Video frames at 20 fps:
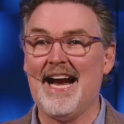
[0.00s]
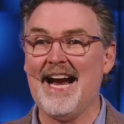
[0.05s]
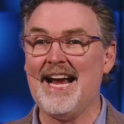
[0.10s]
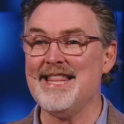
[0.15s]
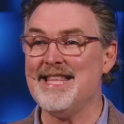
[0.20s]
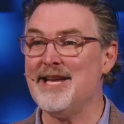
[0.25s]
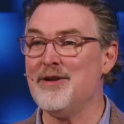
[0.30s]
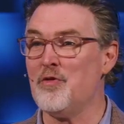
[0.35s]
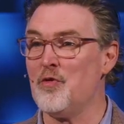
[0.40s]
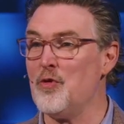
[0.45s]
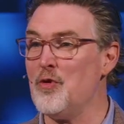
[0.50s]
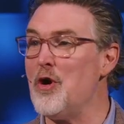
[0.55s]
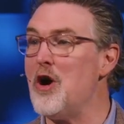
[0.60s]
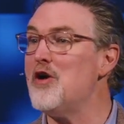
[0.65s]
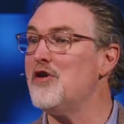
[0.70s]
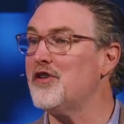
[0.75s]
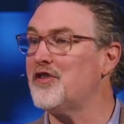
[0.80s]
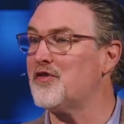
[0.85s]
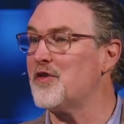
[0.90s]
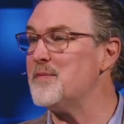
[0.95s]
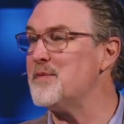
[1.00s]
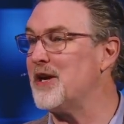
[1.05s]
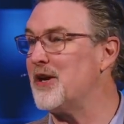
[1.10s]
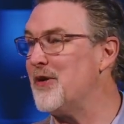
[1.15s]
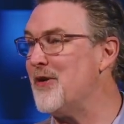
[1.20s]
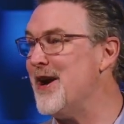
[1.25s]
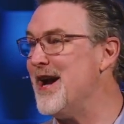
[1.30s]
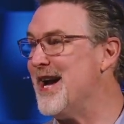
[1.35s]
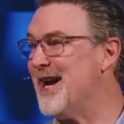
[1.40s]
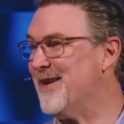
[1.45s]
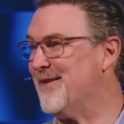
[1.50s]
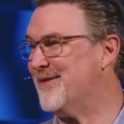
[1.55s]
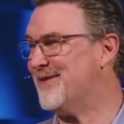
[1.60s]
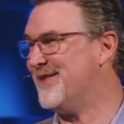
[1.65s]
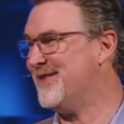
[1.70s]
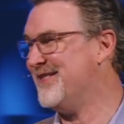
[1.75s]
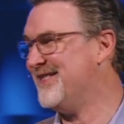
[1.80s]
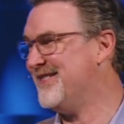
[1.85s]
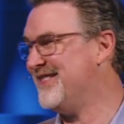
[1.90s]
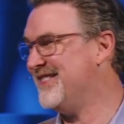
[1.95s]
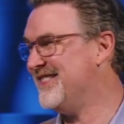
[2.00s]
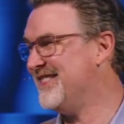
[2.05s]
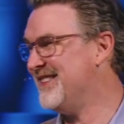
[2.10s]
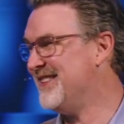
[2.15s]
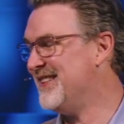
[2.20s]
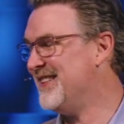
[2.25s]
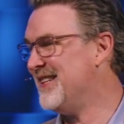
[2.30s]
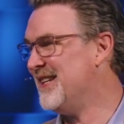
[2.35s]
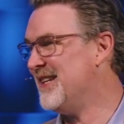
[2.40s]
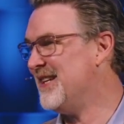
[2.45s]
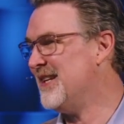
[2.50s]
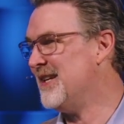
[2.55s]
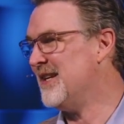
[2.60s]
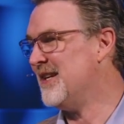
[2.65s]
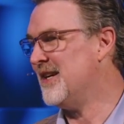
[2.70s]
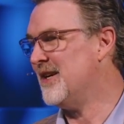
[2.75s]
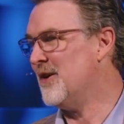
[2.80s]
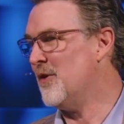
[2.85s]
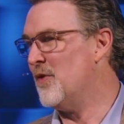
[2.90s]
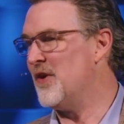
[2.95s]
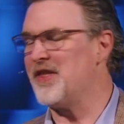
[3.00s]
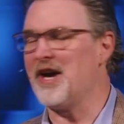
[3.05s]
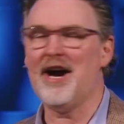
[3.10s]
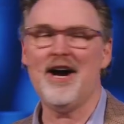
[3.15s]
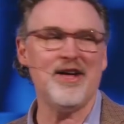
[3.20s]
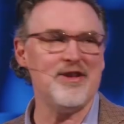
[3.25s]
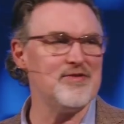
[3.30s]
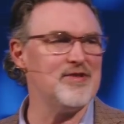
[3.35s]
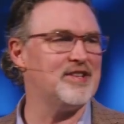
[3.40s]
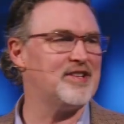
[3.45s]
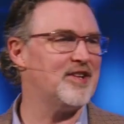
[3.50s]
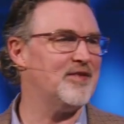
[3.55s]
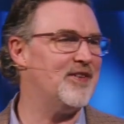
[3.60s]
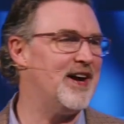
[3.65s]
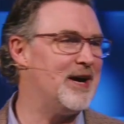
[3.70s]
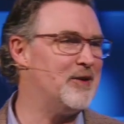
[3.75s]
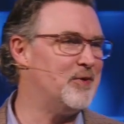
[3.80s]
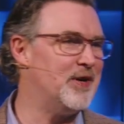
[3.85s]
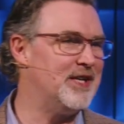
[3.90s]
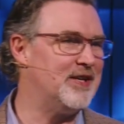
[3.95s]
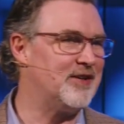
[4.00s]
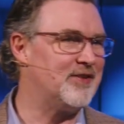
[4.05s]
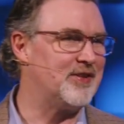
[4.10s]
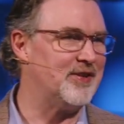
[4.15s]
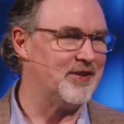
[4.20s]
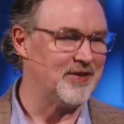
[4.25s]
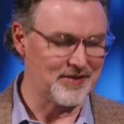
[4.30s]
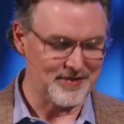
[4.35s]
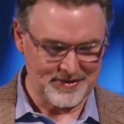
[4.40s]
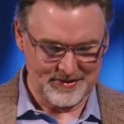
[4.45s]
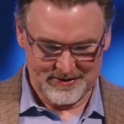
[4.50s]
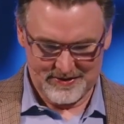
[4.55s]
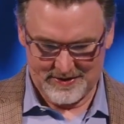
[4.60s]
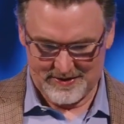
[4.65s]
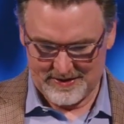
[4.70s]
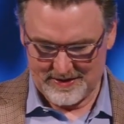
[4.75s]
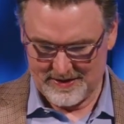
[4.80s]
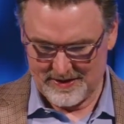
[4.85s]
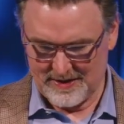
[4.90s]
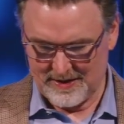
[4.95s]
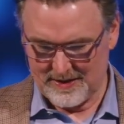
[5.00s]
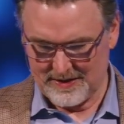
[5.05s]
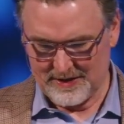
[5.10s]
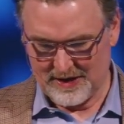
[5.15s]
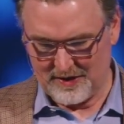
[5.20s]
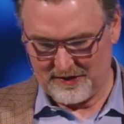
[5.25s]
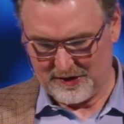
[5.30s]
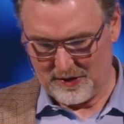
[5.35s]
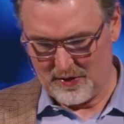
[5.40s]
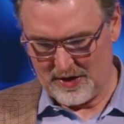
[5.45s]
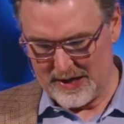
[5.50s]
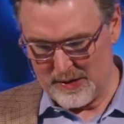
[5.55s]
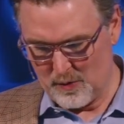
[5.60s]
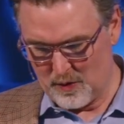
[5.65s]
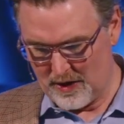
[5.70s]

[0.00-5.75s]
and then rose from the grave with hundreds of eyewitnesses? There's only